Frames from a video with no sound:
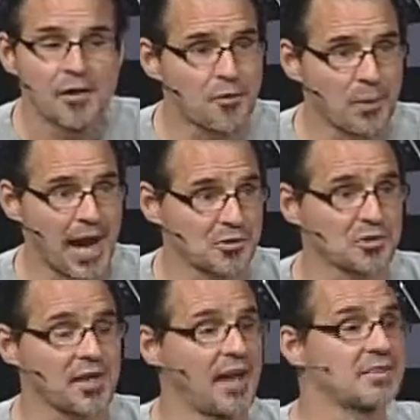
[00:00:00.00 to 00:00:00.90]
Three
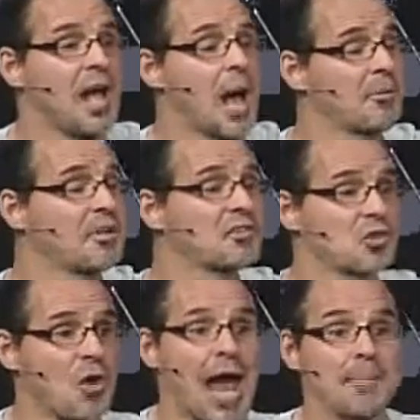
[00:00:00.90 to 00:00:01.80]
exercises. I'm going to
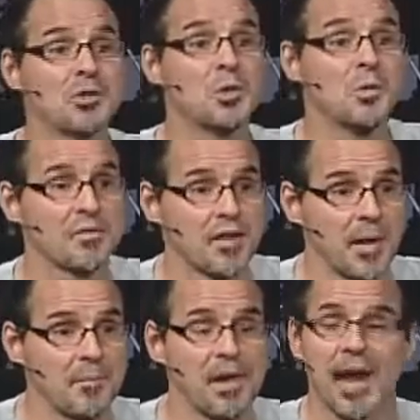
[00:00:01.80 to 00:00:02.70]
describe two of
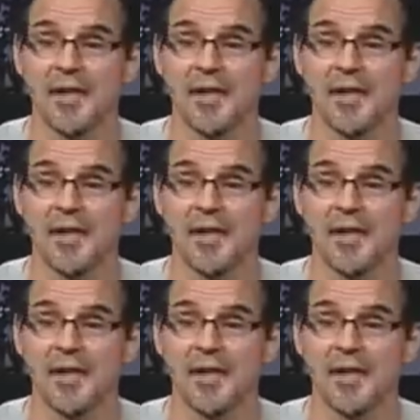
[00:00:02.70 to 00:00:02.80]
them,